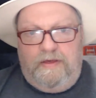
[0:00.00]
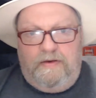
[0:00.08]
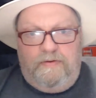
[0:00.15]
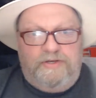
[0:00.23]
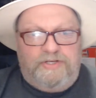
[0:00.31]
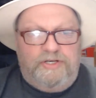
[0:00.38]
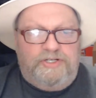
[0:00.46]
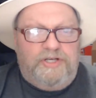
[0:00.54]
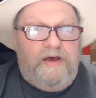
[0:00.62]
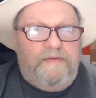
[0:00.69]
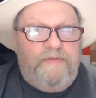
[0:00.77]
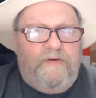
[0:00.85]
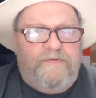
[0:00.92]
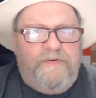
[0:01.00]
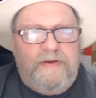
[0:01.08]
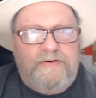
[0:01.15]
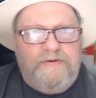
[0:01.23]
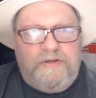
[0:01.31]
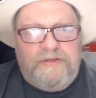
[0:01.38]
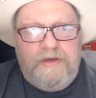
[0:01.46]
Well, it's a shame. I
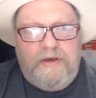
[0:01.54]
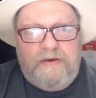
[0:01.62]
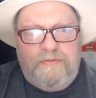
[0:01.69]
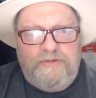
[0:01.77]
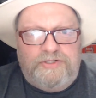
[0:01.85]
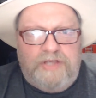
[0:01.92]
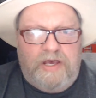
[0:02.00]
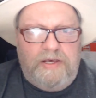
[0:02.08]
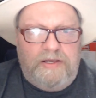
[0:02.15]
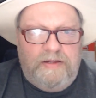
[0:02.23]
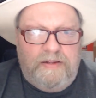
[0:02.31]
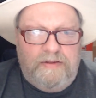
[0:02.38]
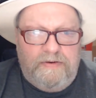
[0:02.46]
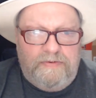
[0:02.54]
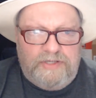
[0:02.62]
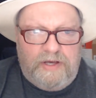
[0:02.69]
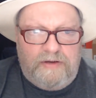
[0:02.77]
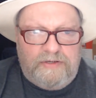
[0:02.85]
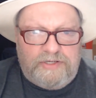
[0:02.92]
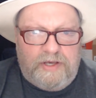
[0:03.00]
think it was Dean that was
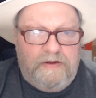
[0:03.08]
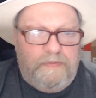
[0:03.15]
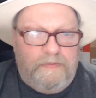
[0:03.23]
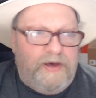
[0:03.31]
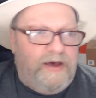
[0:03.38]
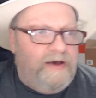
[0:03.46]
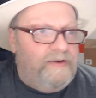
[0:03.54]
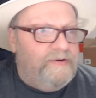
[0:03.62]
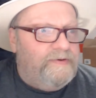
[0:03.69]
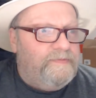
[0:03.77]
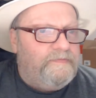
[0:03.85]
asking about